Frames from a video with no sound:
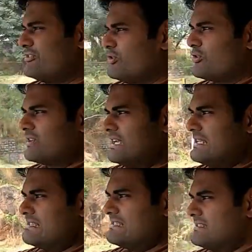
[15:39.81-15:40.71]
for
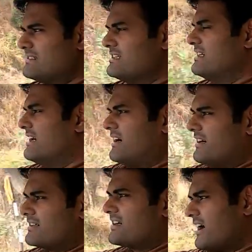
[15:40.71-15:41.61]
in
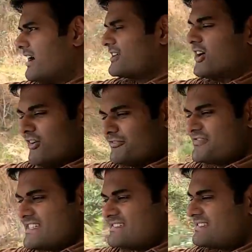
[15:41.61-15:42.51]
a car
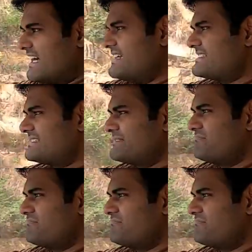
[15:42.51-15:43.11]
of this size.